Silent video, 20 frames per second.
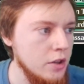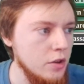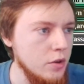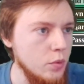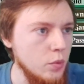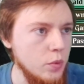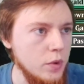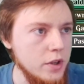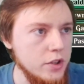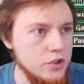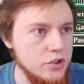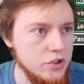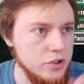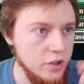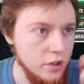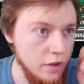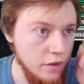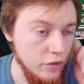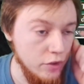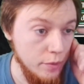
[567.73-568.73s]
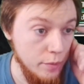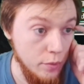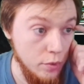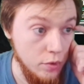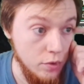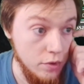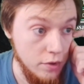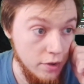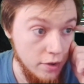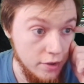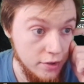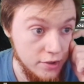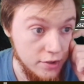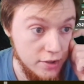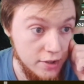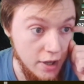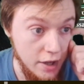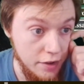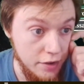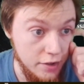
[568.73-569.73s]
Which of the Moors?
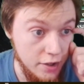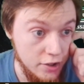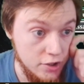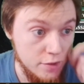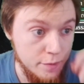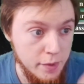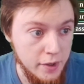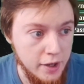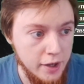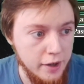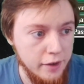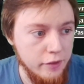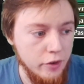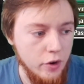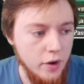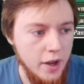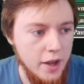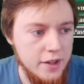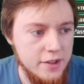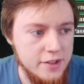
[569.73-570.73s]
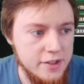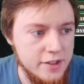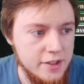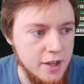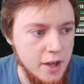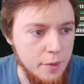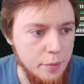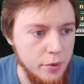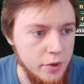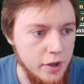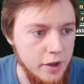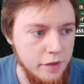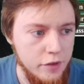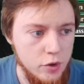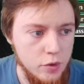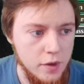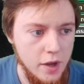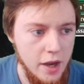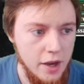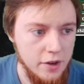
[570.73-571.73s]
Death Touch at the beginning of your end step if you
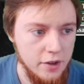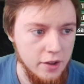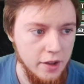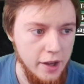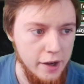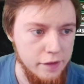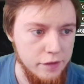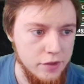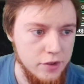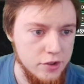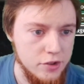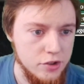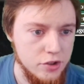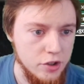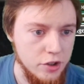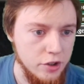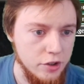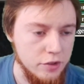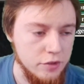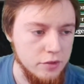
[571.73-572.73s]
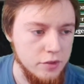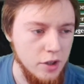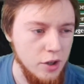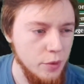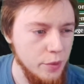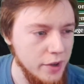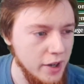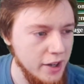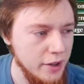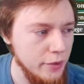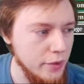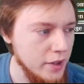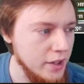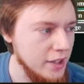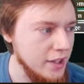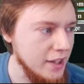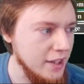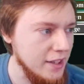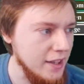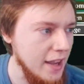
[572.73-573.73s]
gained life this turn. Oh, we're not really
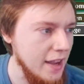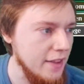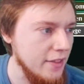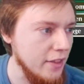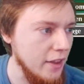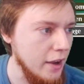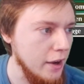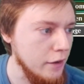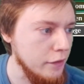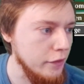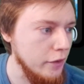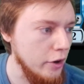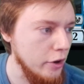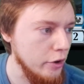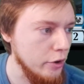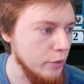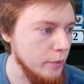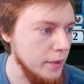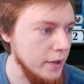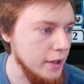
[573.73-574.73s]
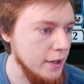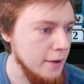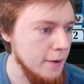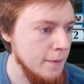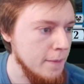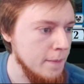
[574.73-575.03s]
going to gain life, are we?